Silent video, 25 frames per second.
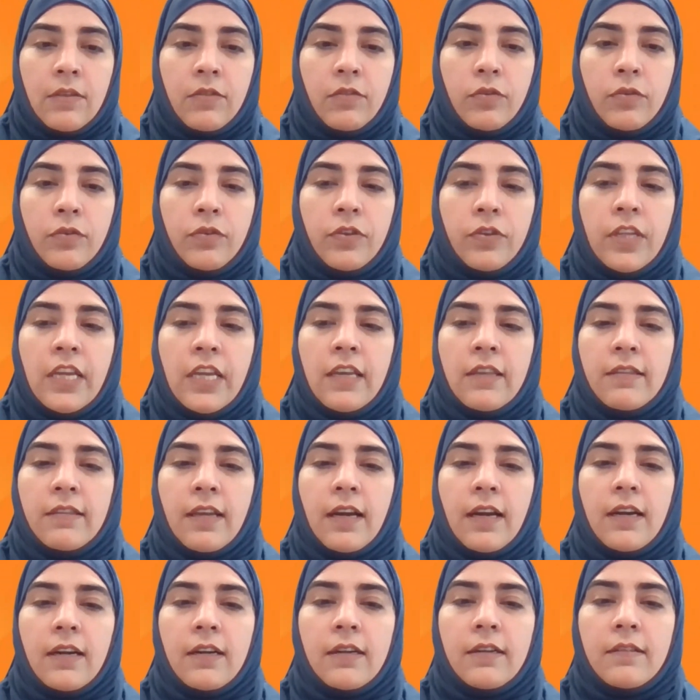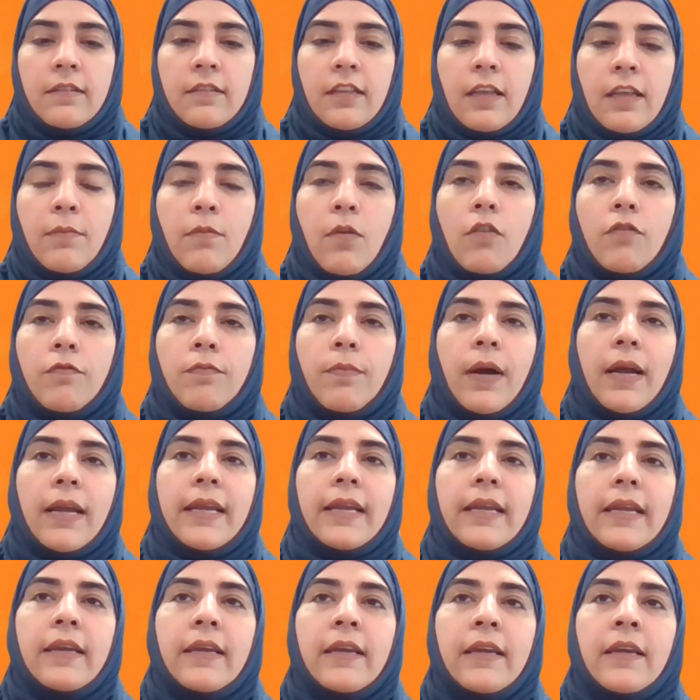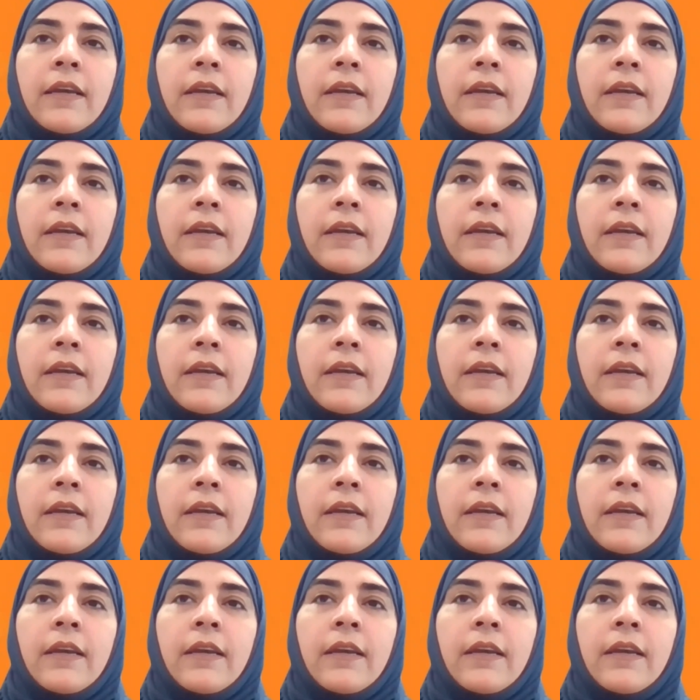So these are some of my